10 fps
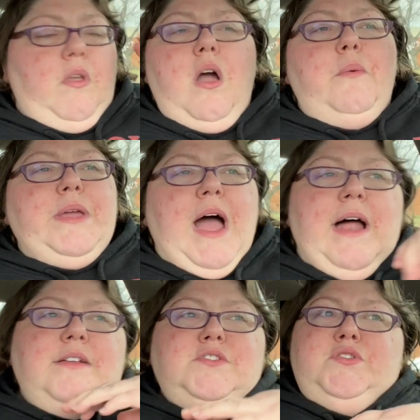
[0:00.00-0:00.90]
I'll be
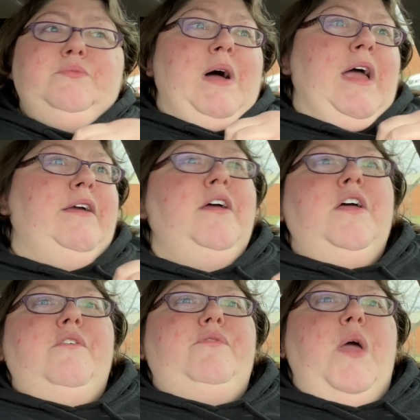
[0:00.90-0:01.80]
adding to my
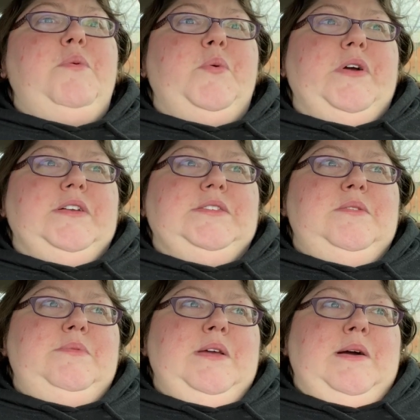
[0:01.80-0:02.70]
February
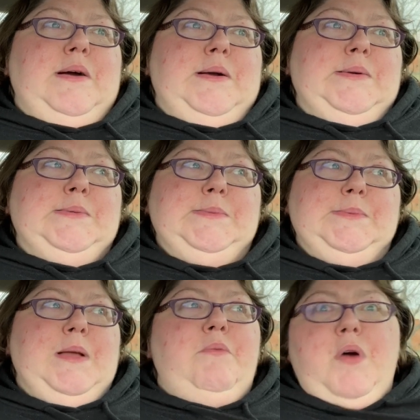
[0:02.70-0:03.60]
T B R.
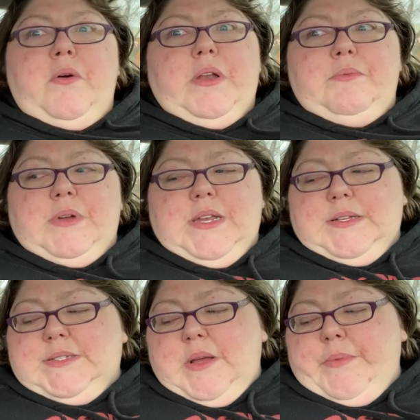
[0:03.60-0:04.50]
I'm already
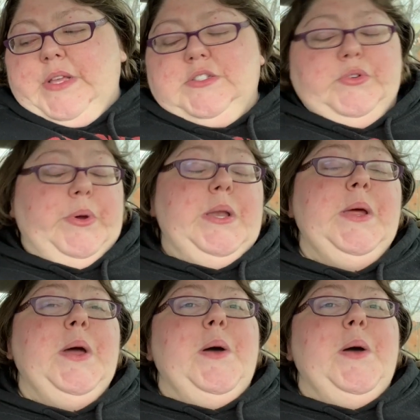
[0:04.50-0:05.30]
reading some into it.